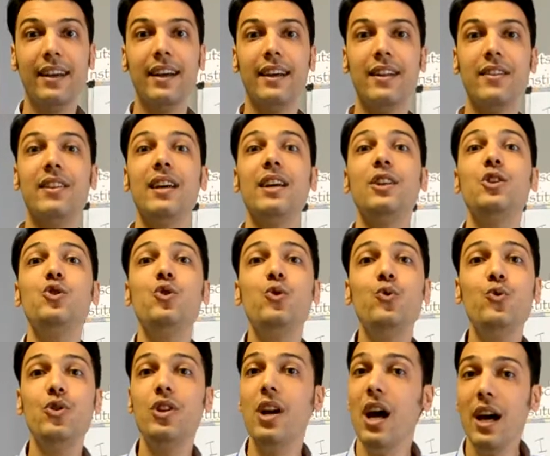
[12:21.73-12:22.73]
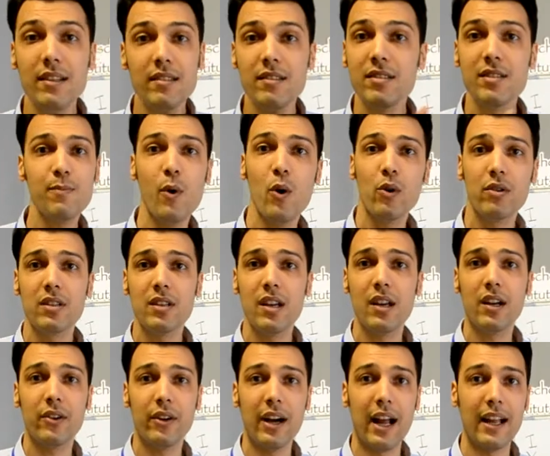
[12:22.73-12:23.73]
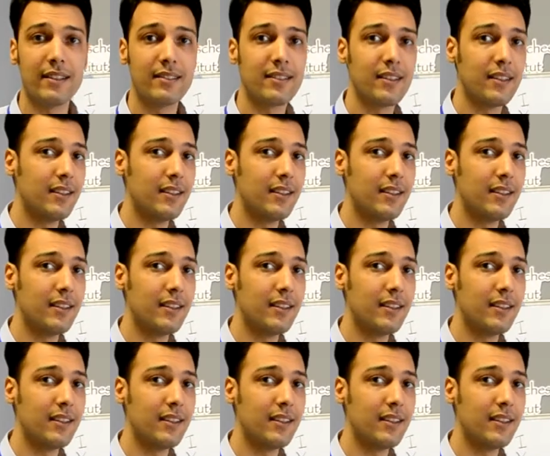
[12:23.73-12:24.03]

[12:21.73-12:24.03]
They do not smoke cigarette.